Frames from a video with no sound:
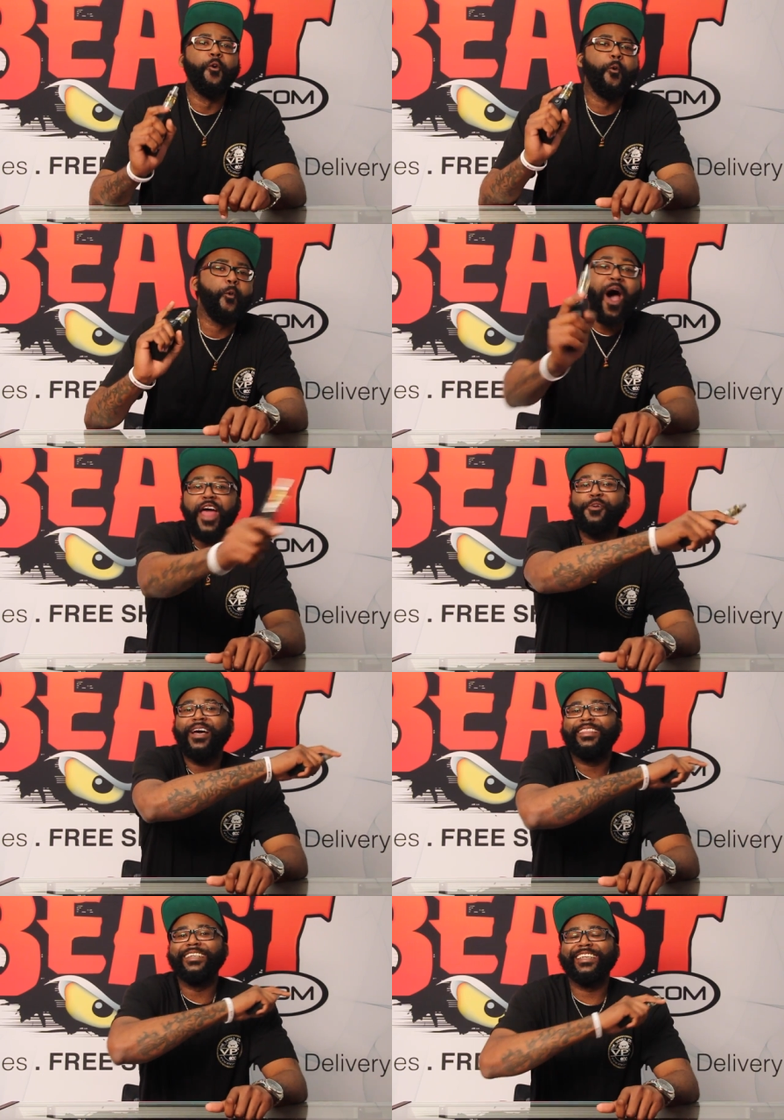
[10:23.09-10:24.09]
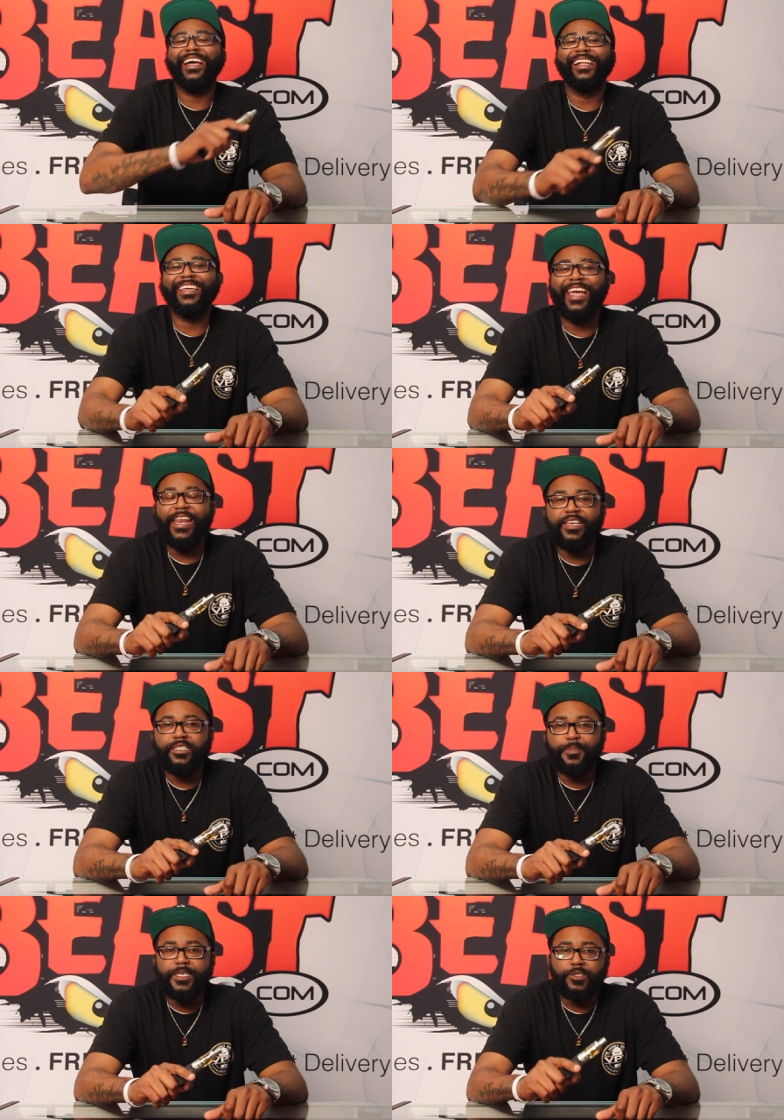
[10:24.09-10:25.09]
Why do I think the LE80
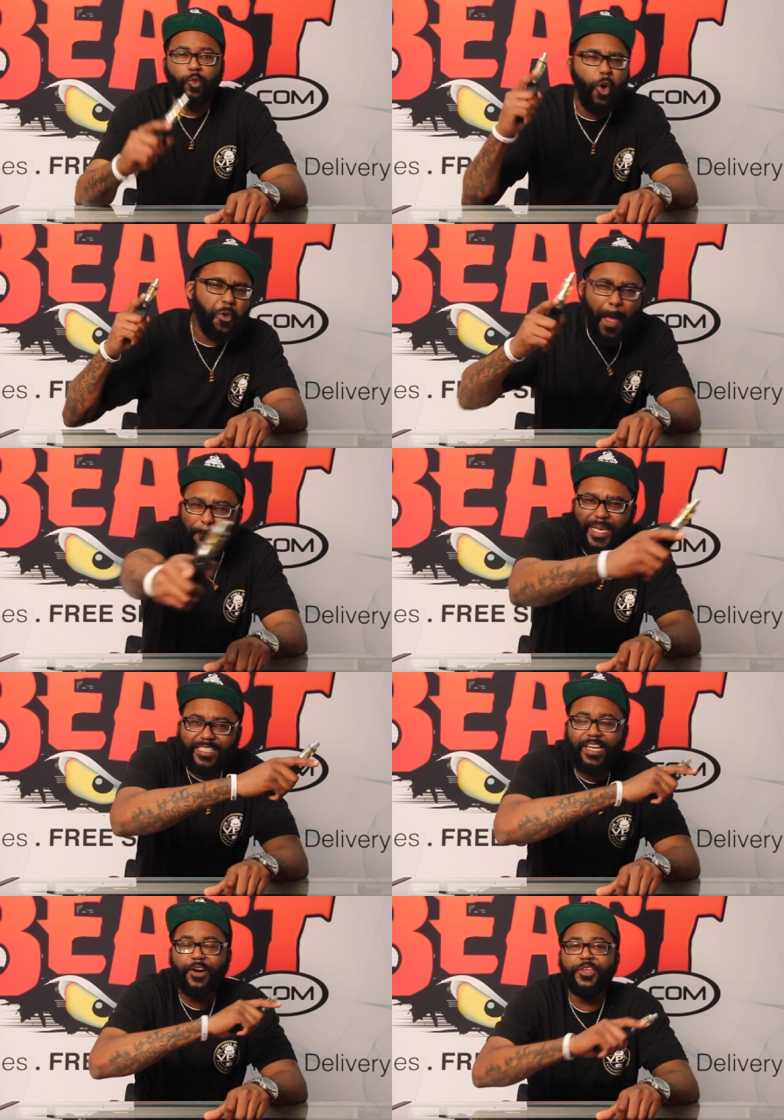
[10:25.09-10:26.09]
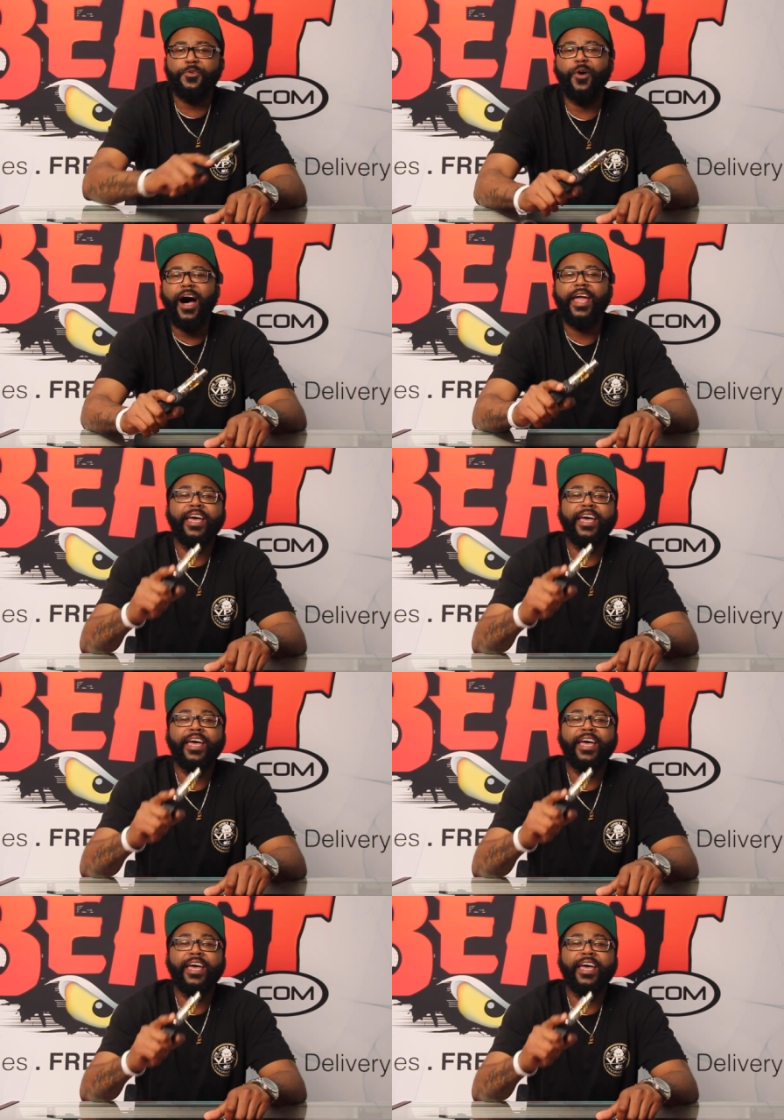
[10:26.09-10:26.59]
is beast? Well, let me tell you why.